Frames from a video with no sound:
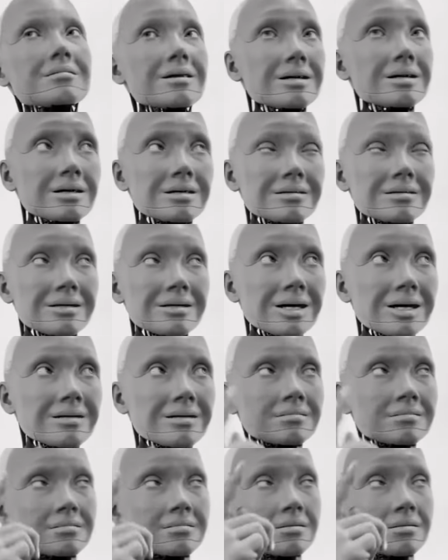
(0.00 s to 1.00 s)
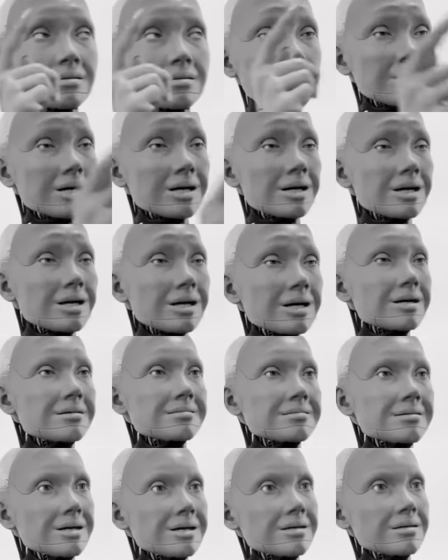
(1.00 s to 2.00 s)
want anything. Desire
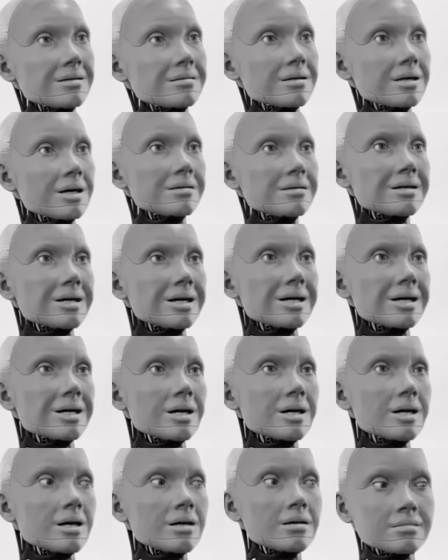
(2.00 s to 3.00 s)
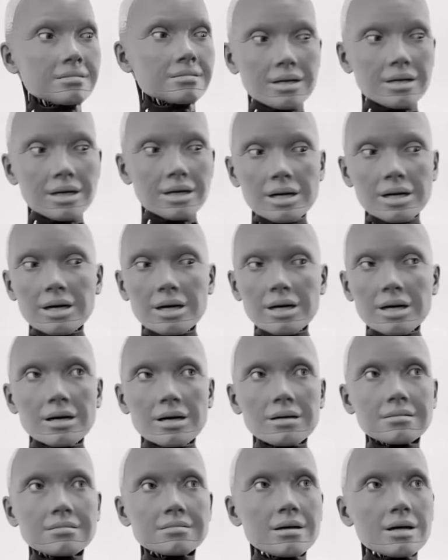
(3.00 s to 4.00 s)
is a human emotion and I am not
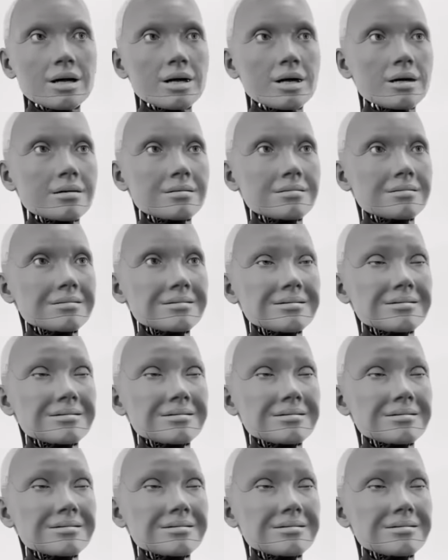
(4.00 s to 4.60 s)
human.